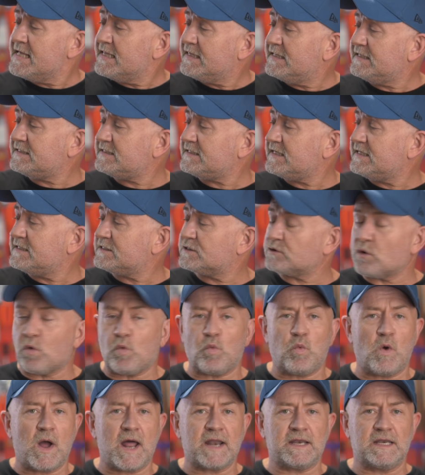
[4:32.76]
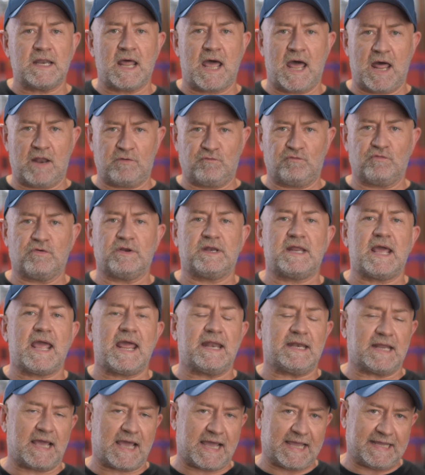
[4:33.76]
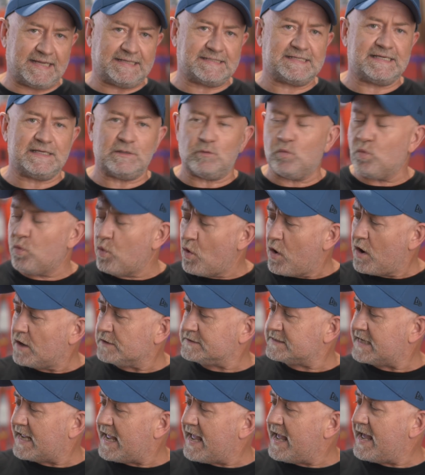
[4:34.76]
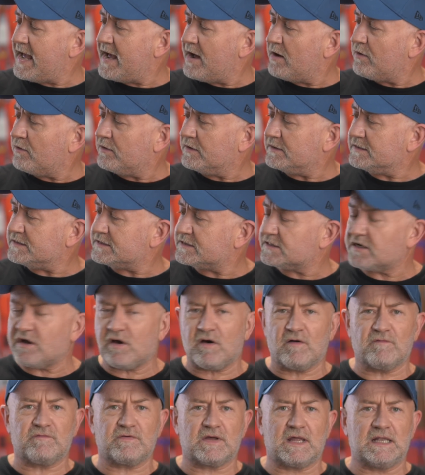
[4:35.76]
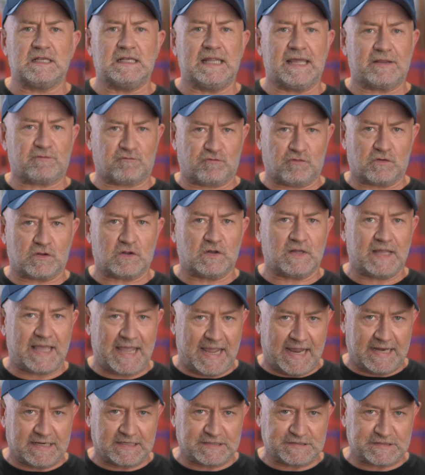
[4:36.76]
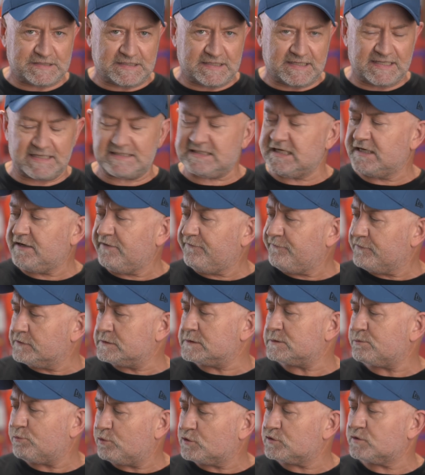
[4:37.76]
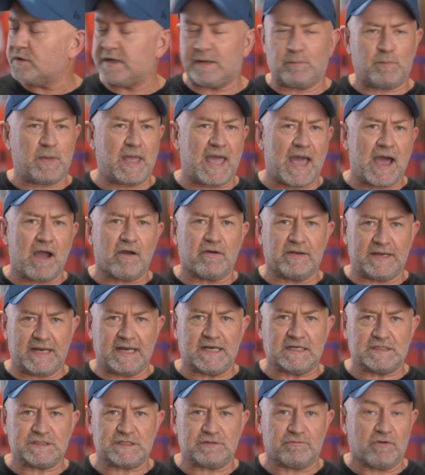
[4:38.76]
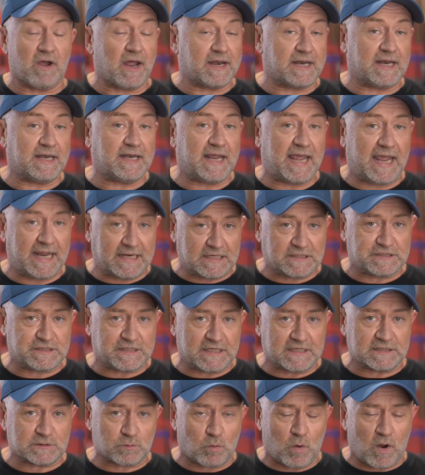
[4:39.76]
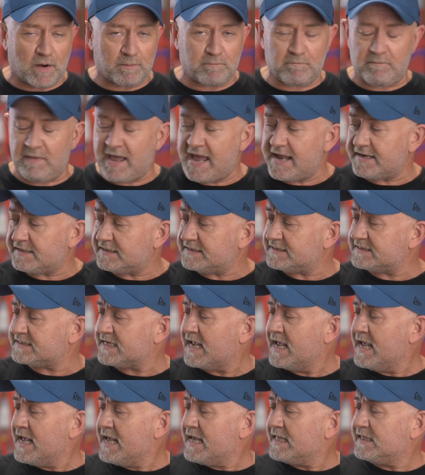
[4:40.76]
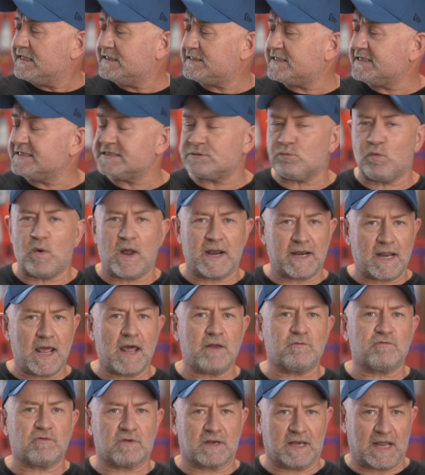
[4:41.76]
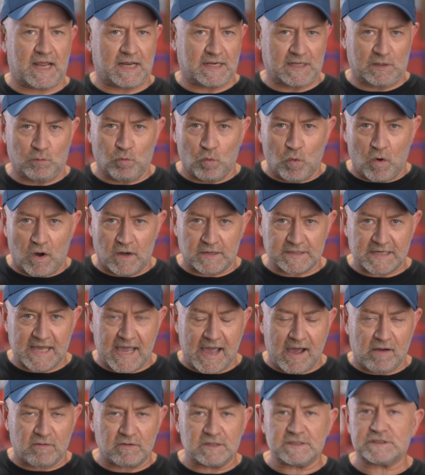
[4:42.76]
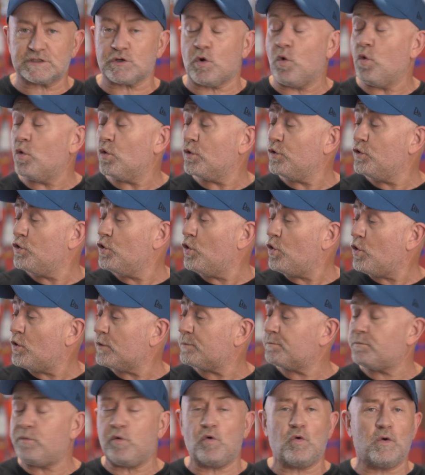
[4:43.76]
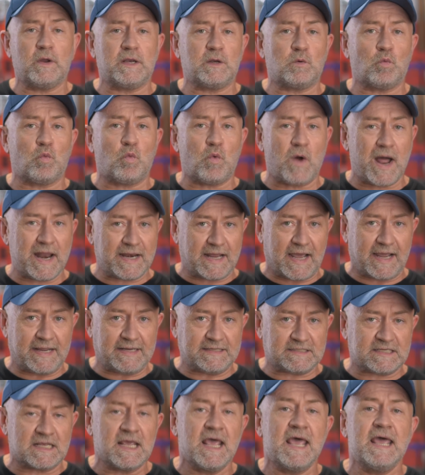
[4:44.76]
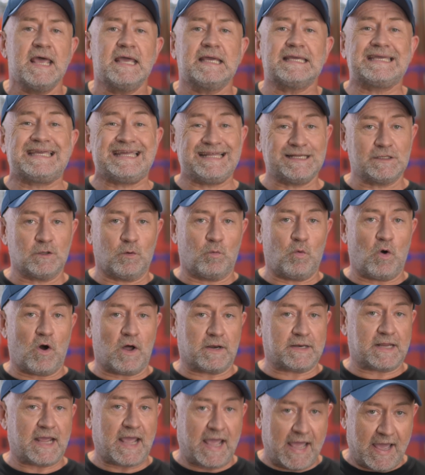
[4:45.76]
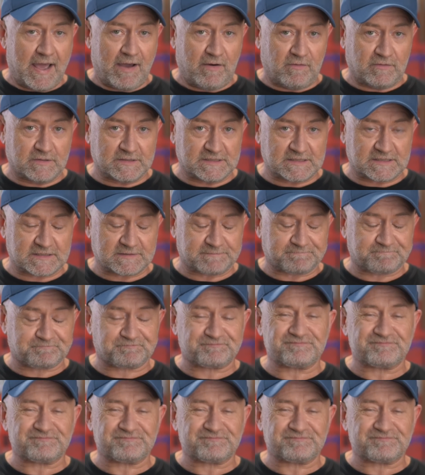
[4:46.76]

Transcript: This is 180 watt hours of electrical energy. There's a difference between power and energy, right? And energy is what matters. This is 180 watt hours or 0.18 kilowatt hours.